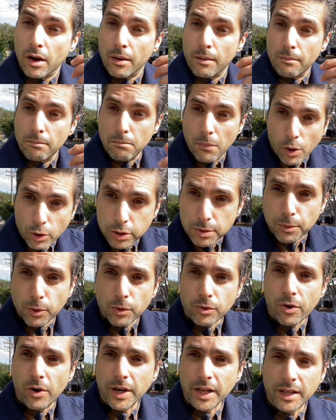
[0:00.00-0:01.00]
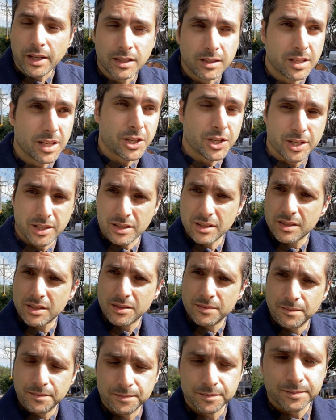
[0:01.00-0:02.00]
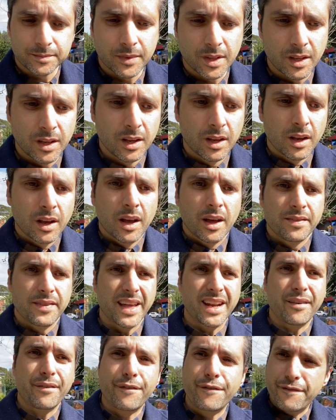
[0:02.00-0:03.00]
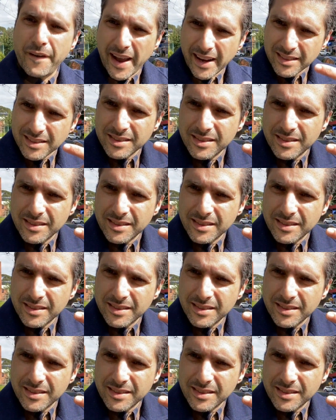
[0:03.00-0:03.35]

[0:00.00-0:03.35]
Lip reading: multiple chronic conditions that affect